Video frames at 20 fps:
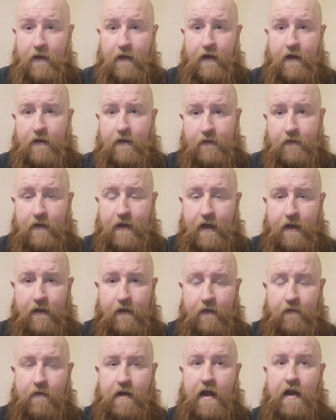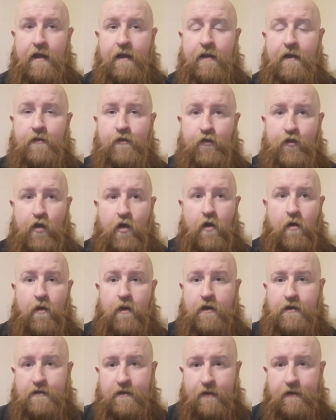And I was like, right. So
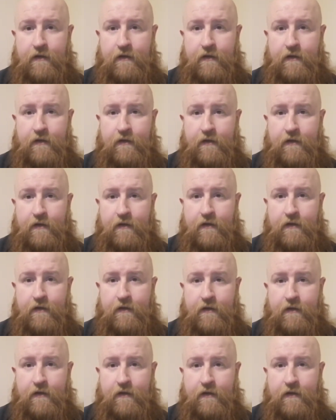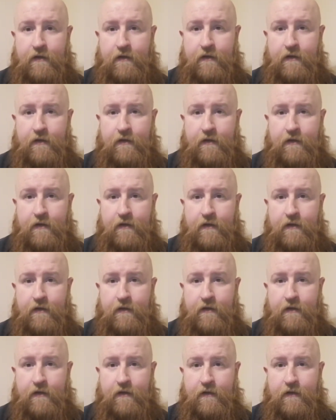I said, listen. He said, need to get rid of this for
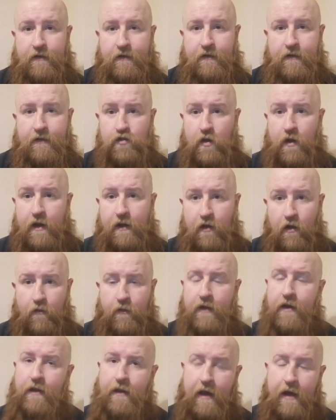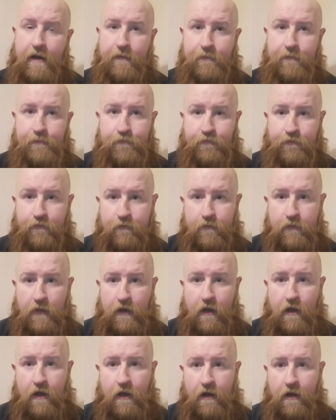me. So I got rid of that.
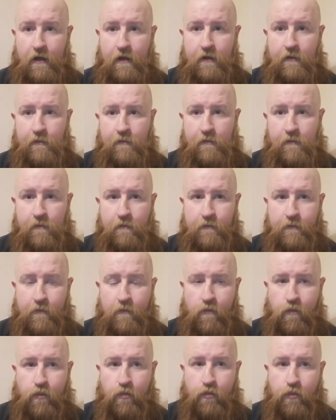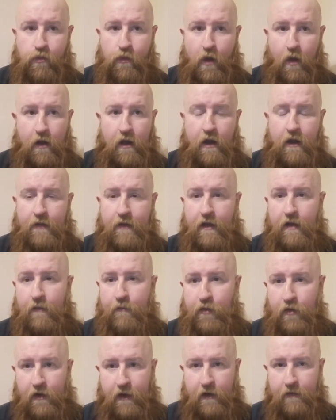Um, and then I
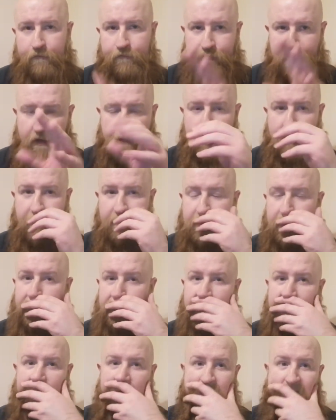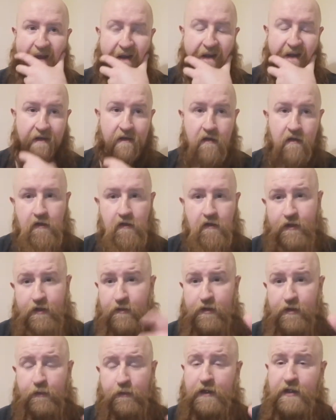put it, I managed to put it away. The,
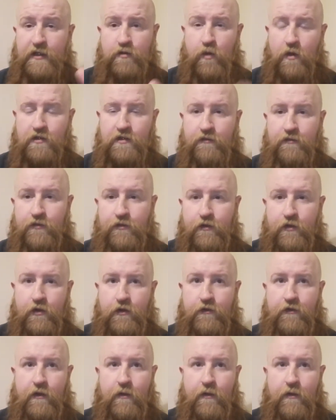the police wasn't for us.